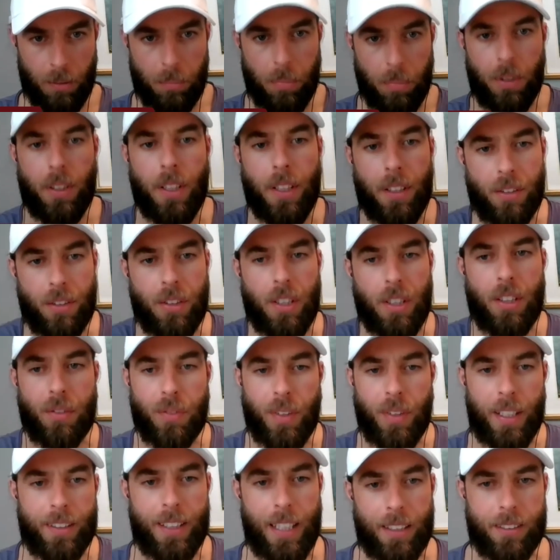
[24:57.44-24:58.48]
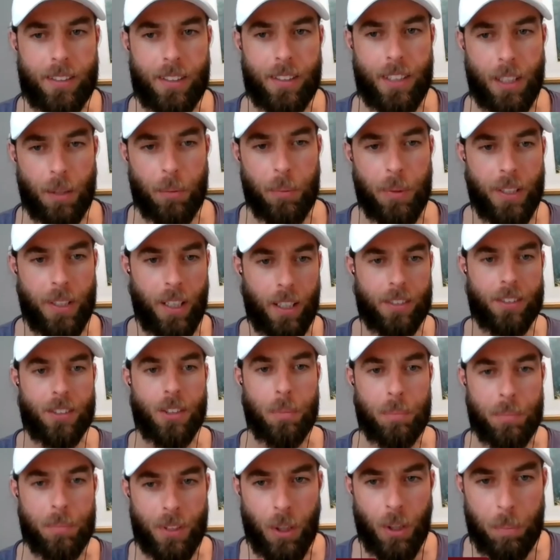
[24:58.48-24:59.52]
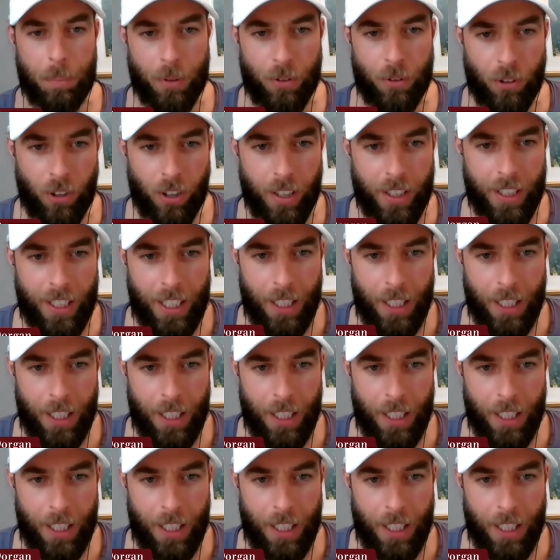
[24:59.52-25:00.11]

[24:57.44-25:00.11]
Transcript: But it's fantastic that we got something up and running